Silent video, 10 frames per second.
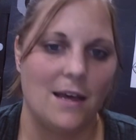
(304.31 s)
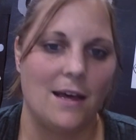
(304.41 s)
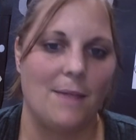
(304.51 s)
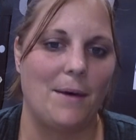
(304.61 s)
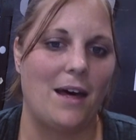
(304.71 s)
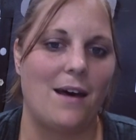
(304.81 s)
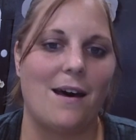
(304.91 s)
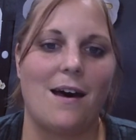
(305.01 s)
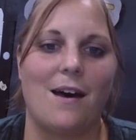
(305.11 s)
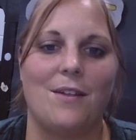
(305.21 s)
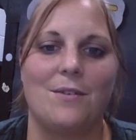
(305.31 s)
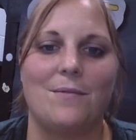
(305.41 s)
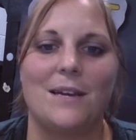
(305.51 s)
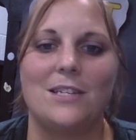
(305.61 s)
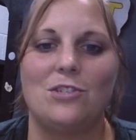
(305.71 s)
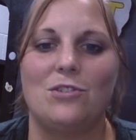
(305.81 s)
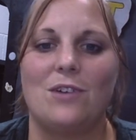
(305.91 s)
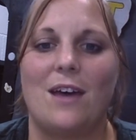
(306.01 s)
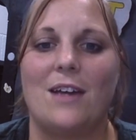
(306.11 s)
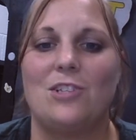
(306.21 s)
Um, otherwise,
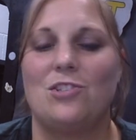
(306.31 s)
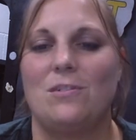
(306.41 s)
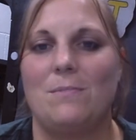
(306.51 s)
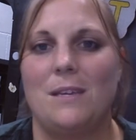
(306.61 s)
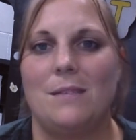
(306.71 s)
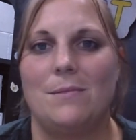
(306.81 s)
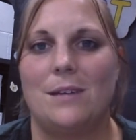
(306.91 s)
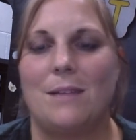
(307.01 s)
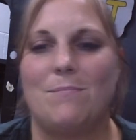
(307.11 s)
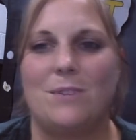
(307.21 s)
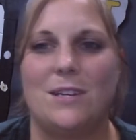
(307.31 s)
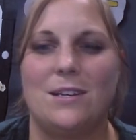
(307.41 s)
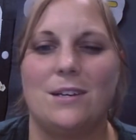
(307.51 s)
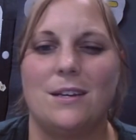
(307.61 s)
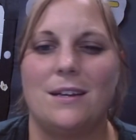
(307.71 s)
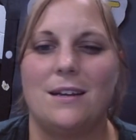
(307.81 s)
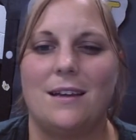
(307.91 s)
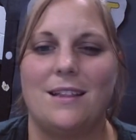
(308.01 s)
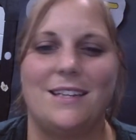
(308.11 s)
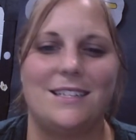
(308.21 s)
I should be able, I'm pretty good. At,
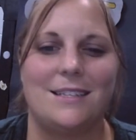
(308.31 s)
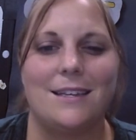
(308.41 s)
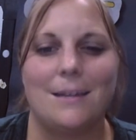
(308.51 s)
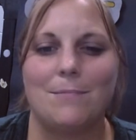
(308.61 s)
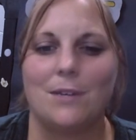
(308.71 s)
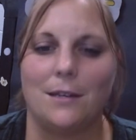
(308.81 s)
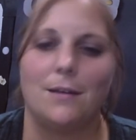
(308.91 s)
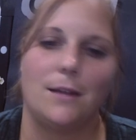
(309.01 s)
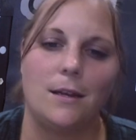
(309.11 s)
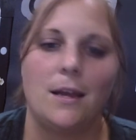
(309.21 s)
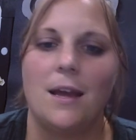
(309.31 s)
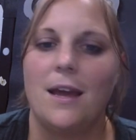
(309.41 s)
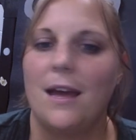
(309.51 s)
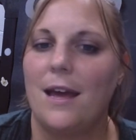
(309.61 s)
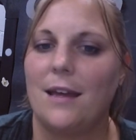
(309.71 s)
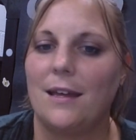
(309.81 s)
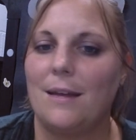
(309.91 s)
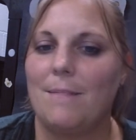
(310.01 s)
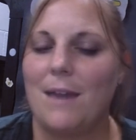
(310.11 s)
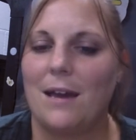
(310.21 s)
I like to think I'm pretty good at
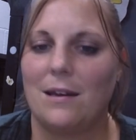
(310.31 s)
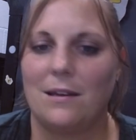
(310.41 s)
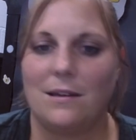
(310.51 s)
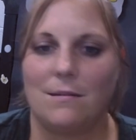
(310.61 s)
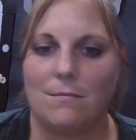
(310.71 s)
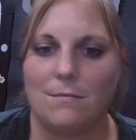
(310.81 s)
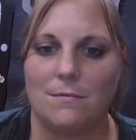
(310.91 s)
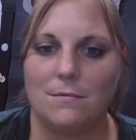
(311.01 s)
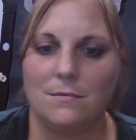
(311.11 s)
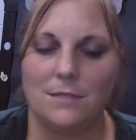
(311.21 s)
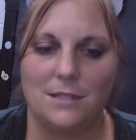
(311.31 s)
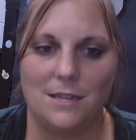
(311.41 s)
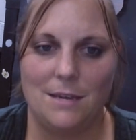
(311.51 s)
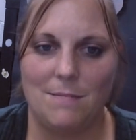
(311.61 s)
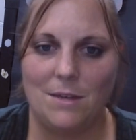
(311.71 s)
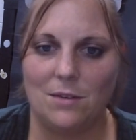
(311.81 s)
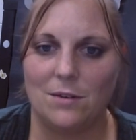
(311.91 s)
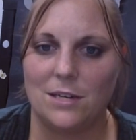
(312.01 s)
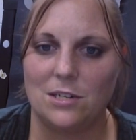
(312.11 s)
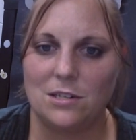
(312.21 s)
getting back with email
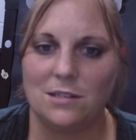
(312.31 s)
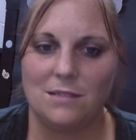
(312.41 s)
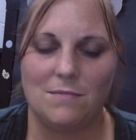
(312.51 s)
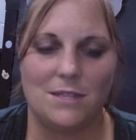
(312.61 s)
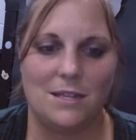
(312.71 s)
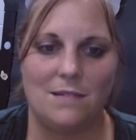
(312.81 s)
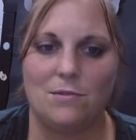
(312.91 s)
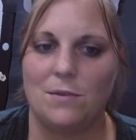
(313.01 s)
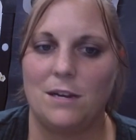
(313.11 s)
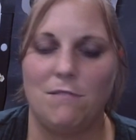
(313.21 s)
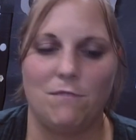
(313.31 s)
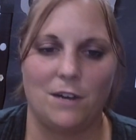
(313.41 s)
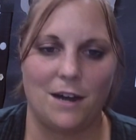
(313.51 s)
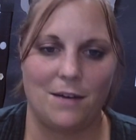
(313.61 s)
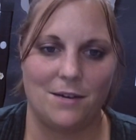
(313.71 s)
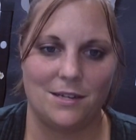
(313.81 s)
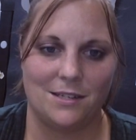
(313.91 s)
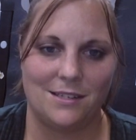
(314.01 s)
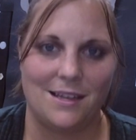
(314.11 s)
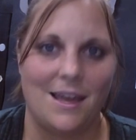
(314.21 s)
questions within 24 hours.
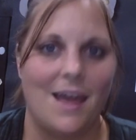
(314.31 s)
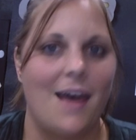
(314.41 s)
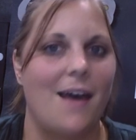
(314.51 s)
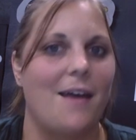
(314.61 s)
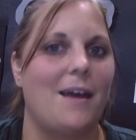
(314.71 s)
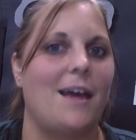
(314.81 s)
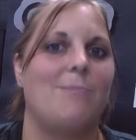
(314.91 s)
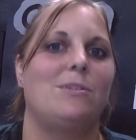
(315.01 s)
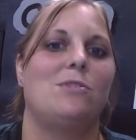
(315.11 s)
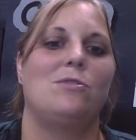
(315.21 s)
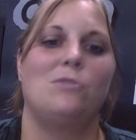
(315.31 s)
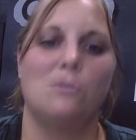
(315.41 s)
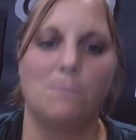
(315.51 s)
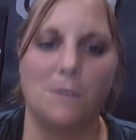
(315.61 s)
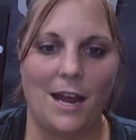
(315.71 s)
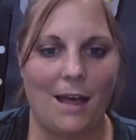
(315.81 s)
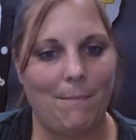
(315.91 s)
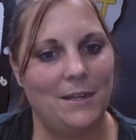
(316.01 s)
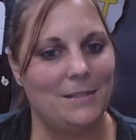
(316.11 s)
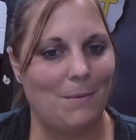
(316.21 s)
I'm super
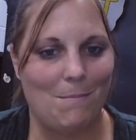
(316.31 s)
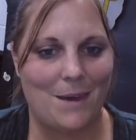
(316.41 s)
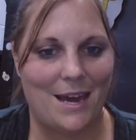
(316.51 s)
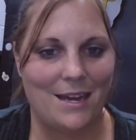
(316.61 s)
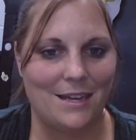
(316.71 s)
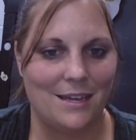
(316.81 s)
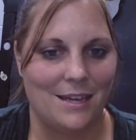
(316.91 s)
happy to be back.